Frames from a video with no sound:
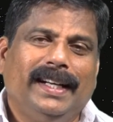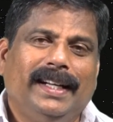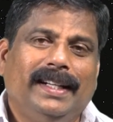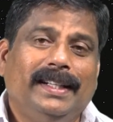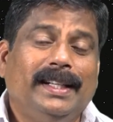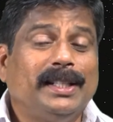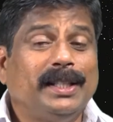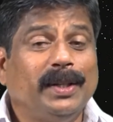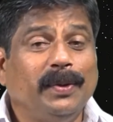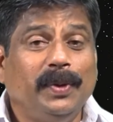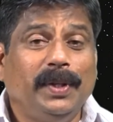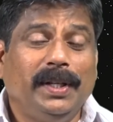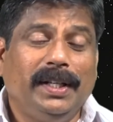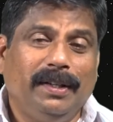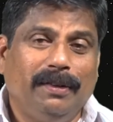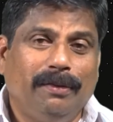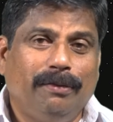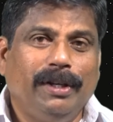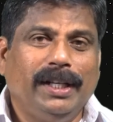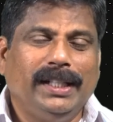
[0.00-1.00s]
That's how we
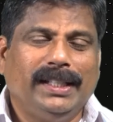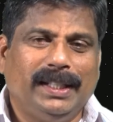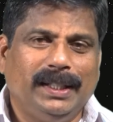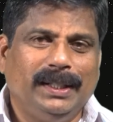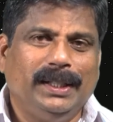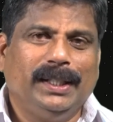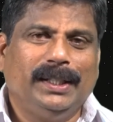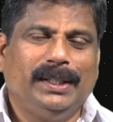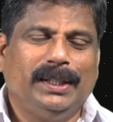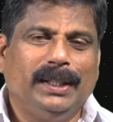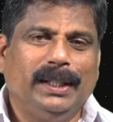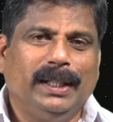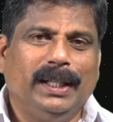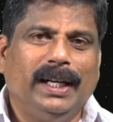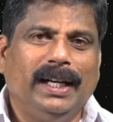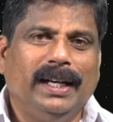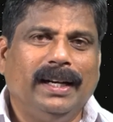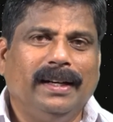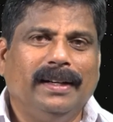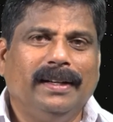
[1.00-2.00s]
faced rejection
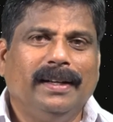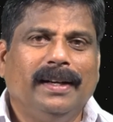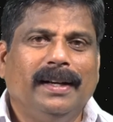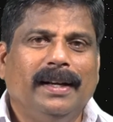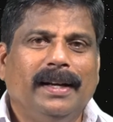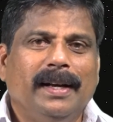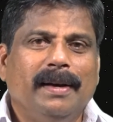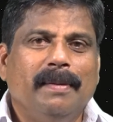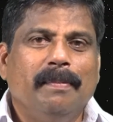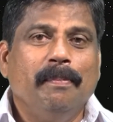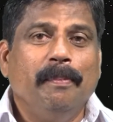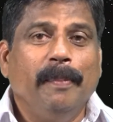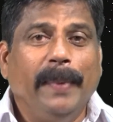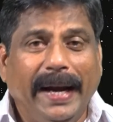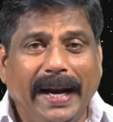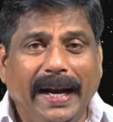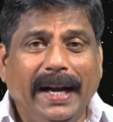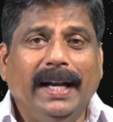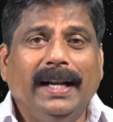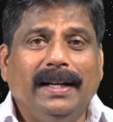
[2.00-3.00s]
and
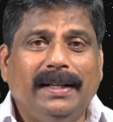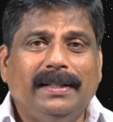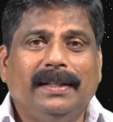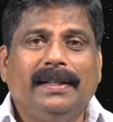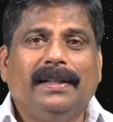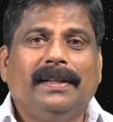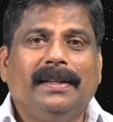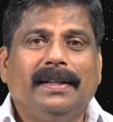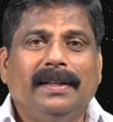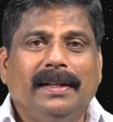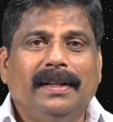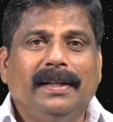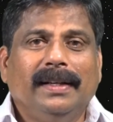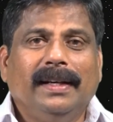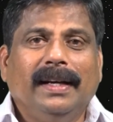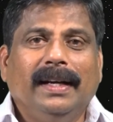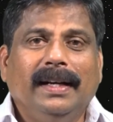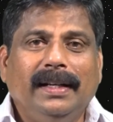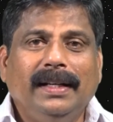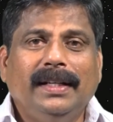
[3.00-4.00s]
made it an
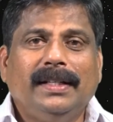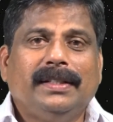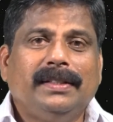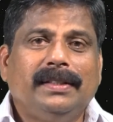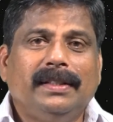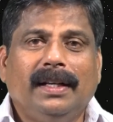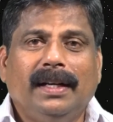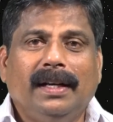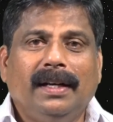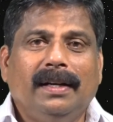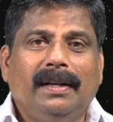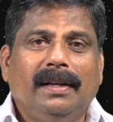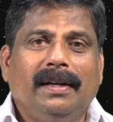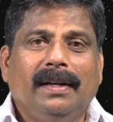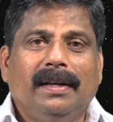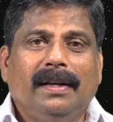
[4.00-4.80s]
additional